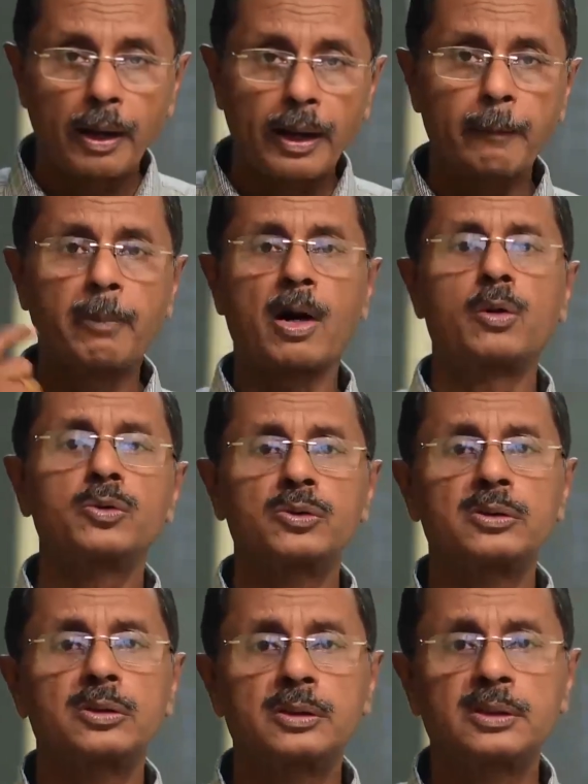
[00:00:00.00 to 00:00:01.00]

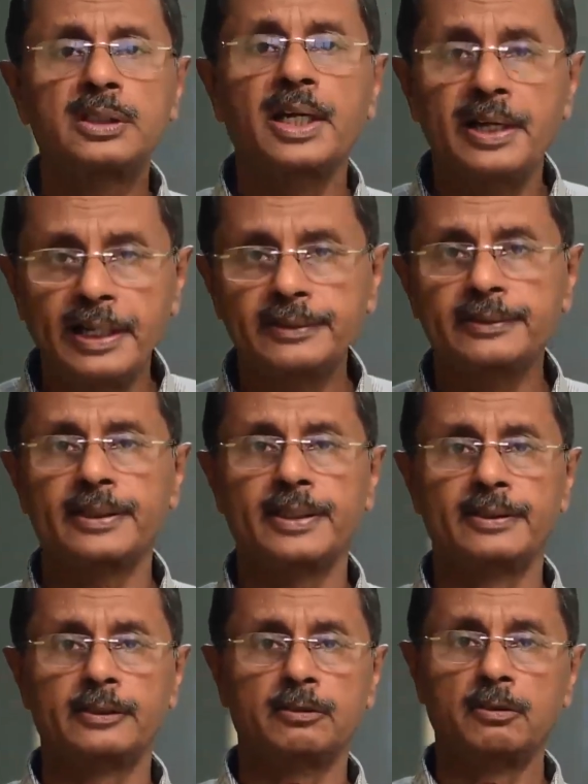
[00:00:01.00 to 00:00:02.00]
above 3 days
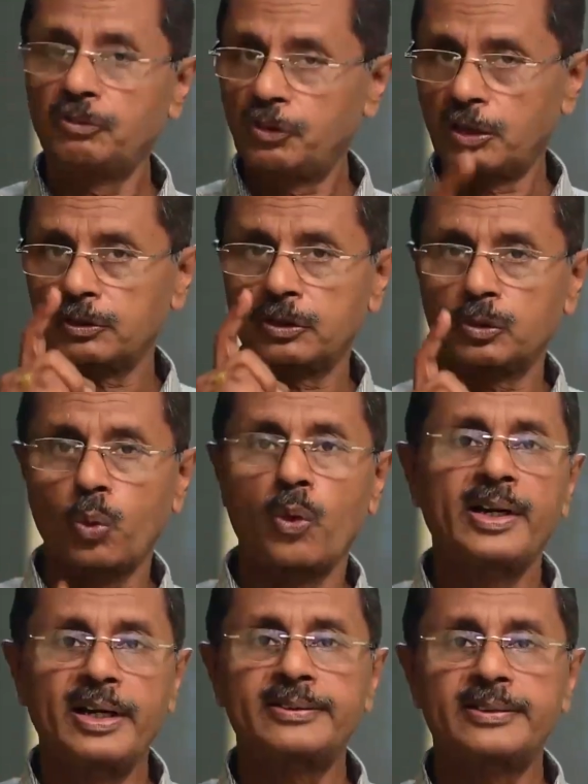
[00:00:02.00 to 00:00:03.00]
sickness. If you have
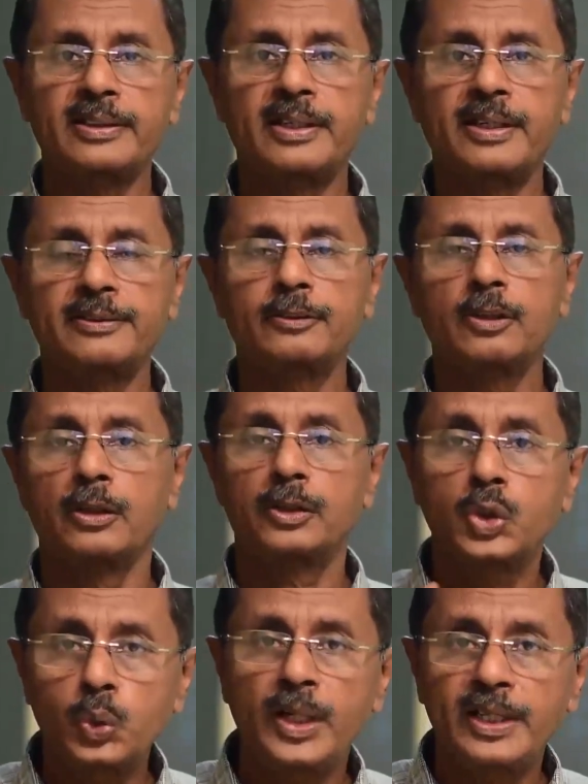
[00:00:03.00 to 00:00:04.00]
1 day sickness,
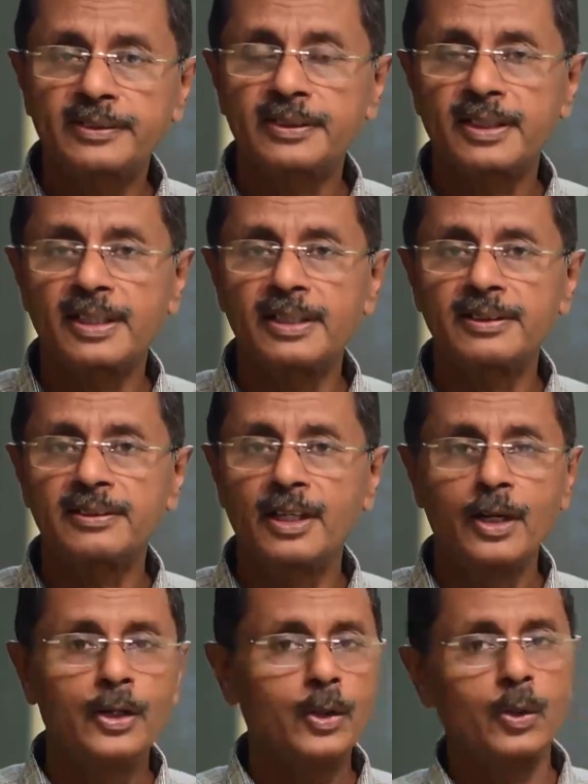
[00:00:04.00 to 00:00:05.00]
2 day sickness,
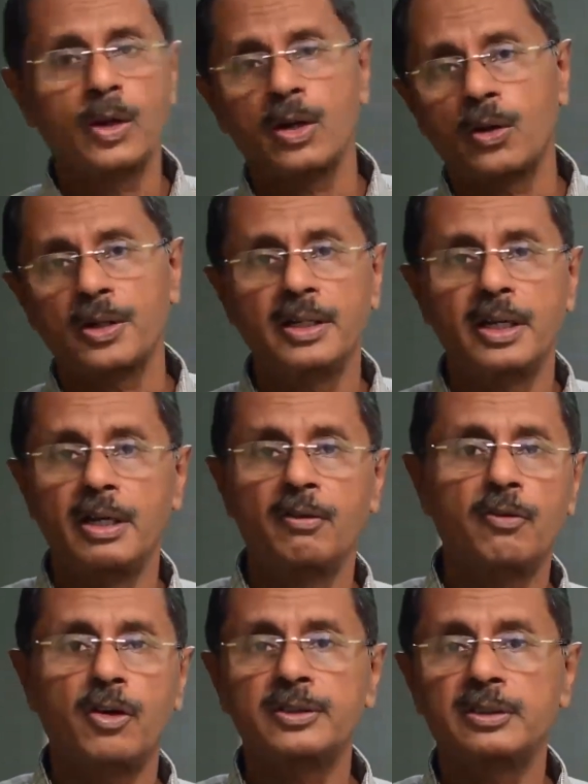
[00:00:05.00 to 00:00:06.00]
you are not entitled
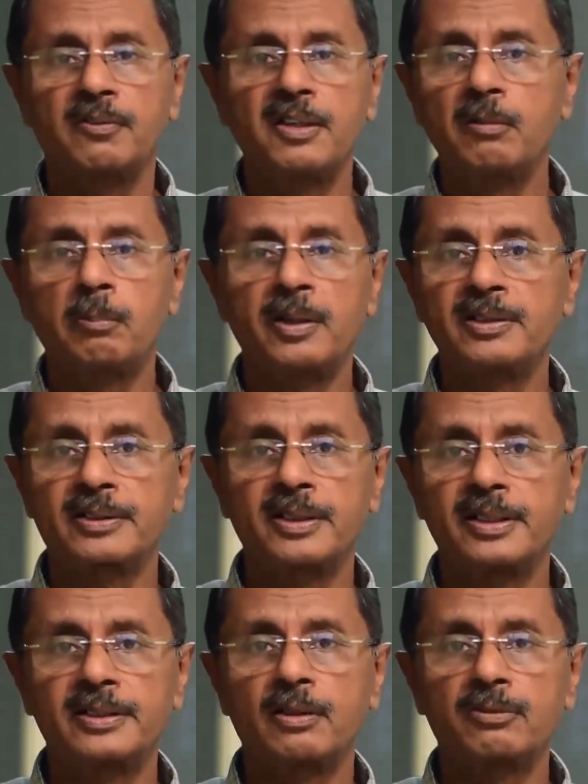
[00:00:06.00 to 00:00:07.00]
for
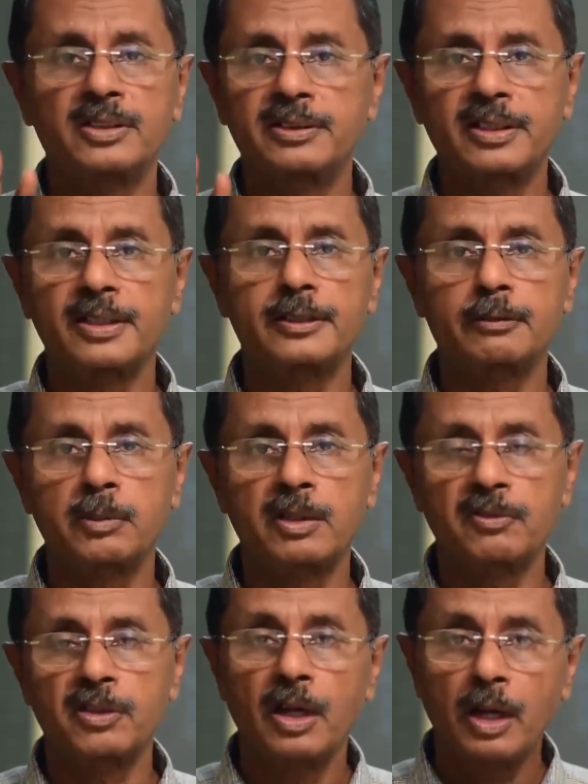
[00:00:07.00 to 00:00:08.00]
70% of the sickness
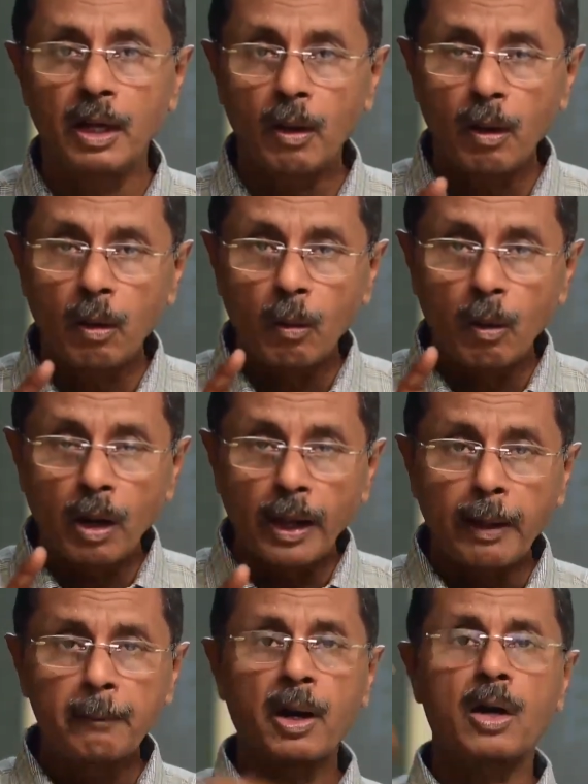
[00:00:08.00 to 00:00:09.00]
benefit.
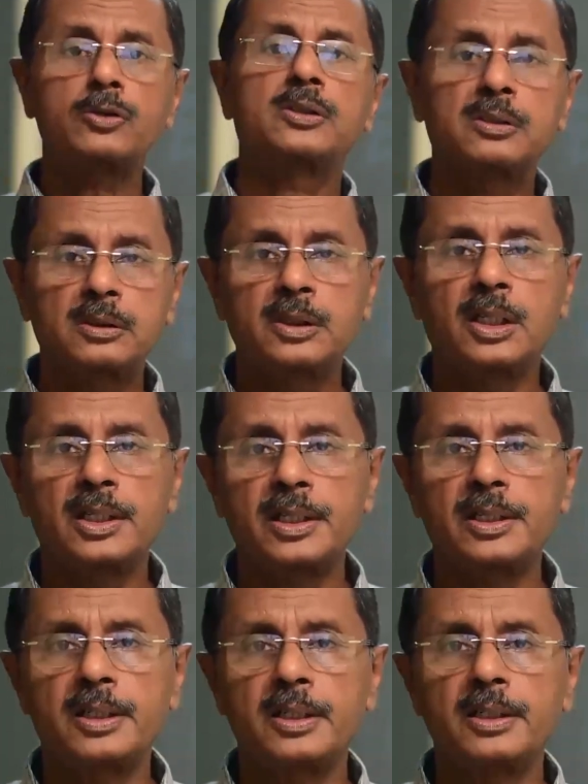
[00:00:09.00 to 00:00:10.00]
Above
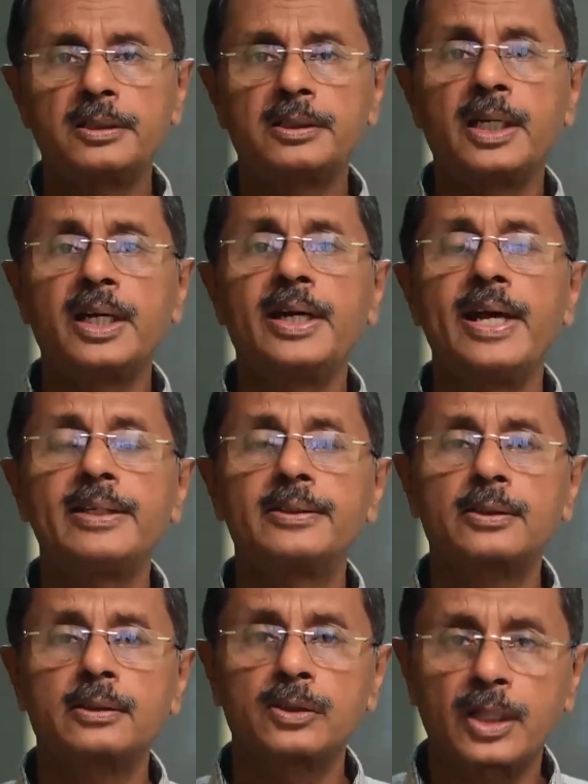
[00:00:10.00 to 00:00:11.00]
3
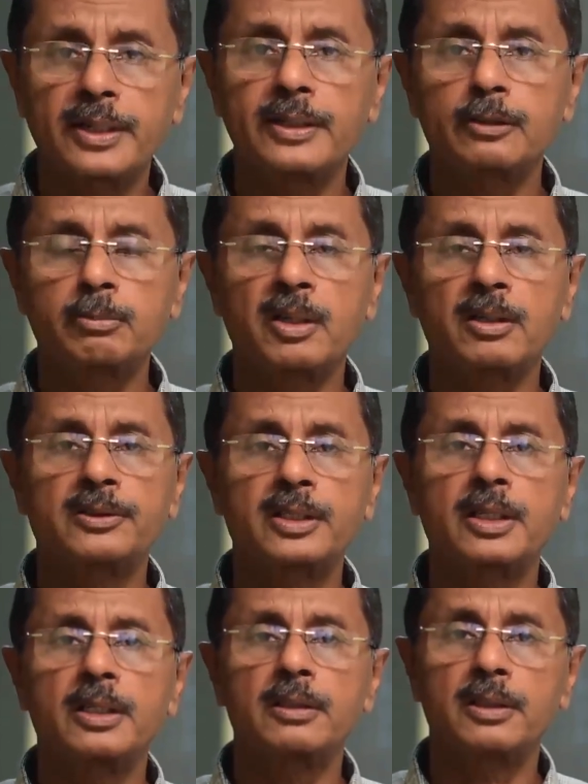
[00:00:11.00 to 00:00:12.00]
days sickness,
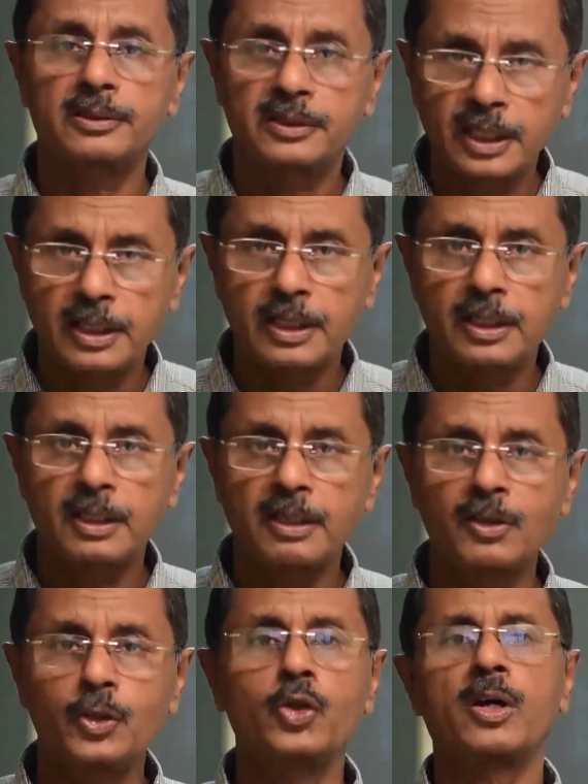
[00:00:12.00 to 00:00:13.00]
sick,
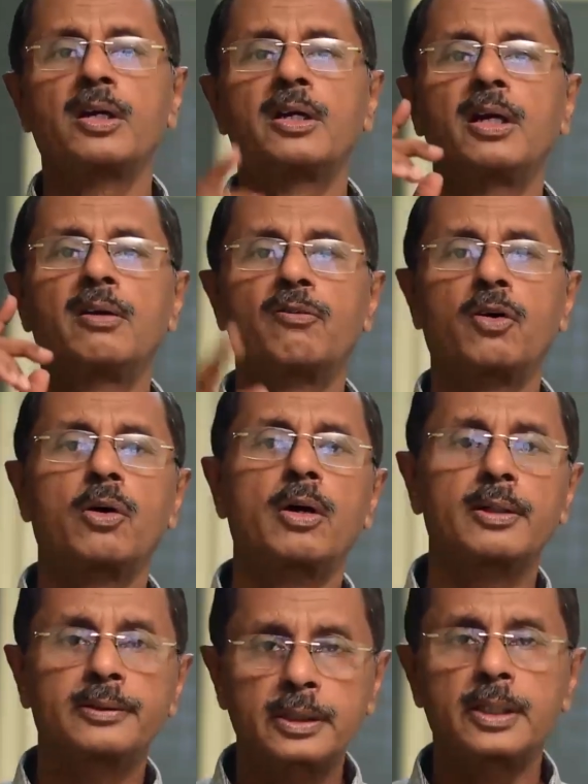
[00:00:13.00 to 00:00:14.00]
you are entitled for
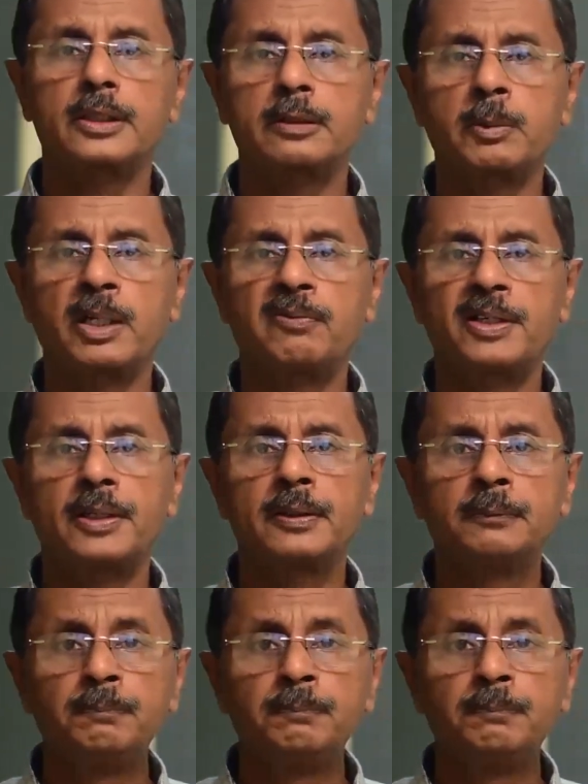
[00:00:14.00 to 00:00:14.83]
sickness benefit